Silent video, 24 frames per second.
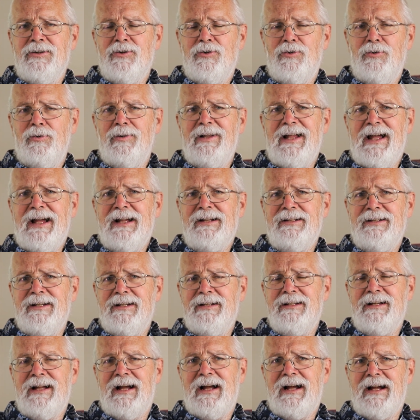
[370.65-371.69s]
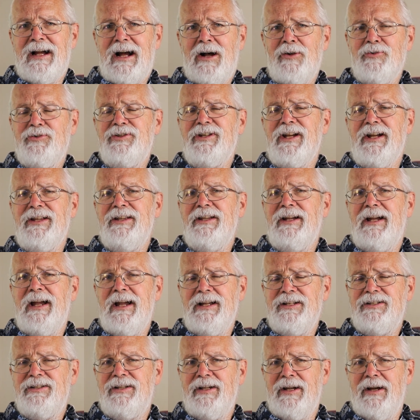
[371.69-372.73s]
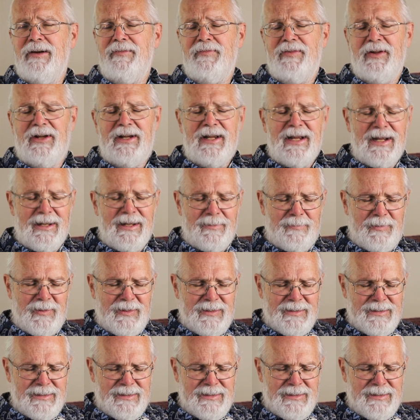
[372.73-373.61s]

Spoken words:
who landed outside the gates of the camp.